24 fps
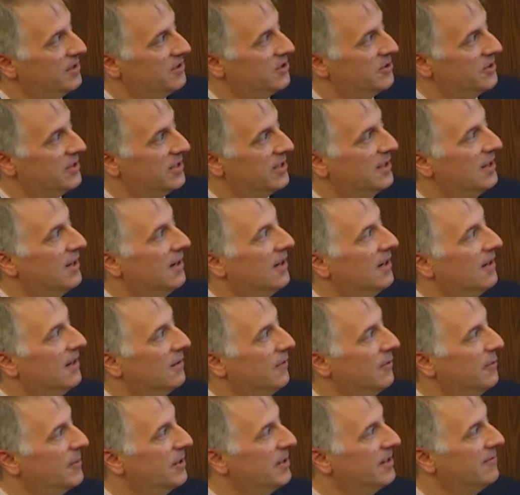injury.
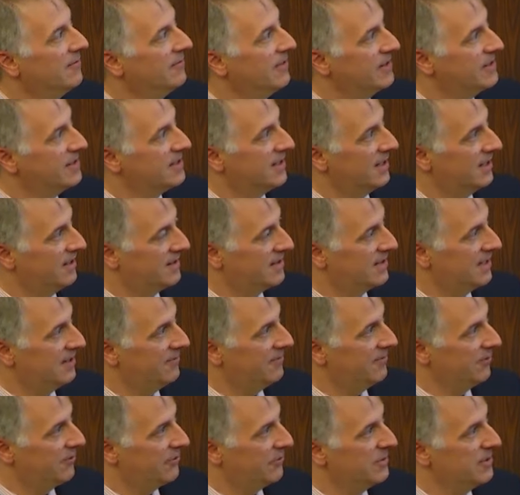Remained in vegetative state
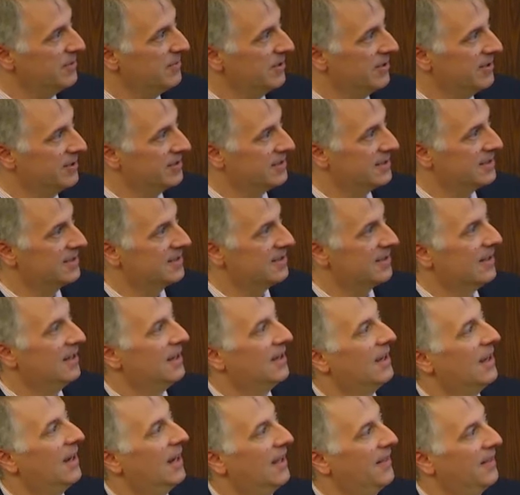for three months
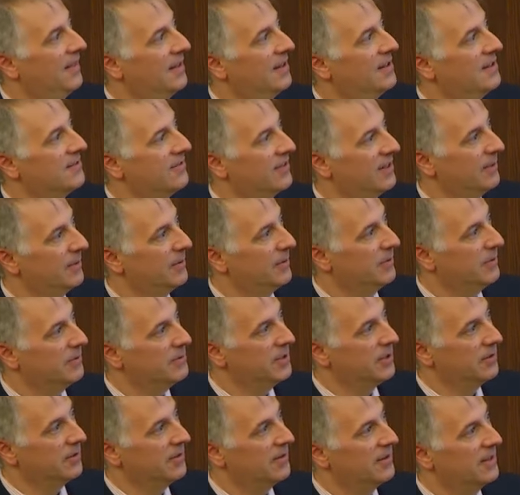and then his family
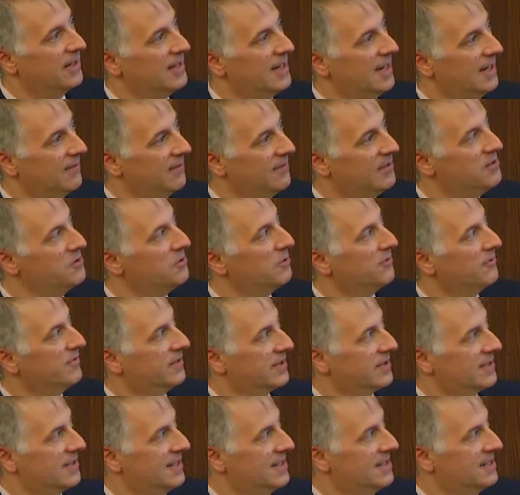noted that he had visual
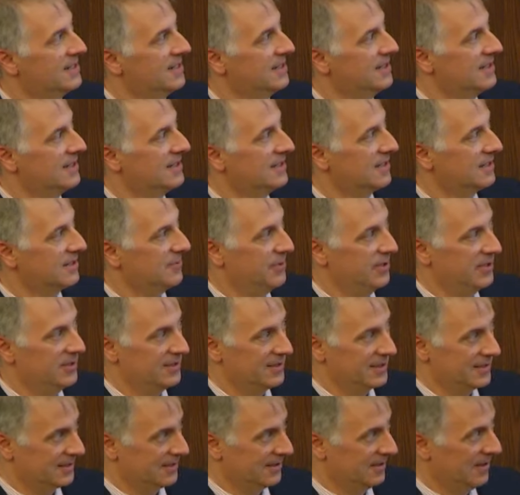fixation at six
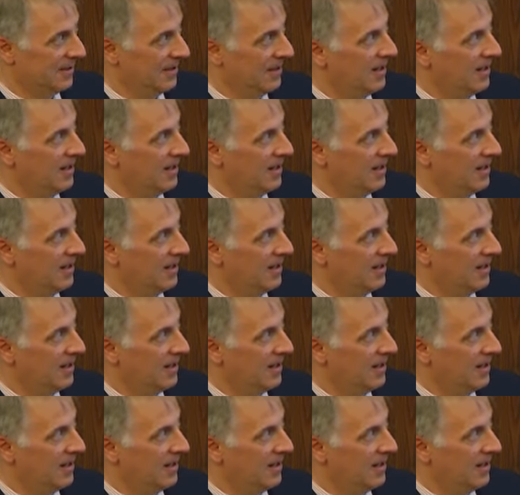months.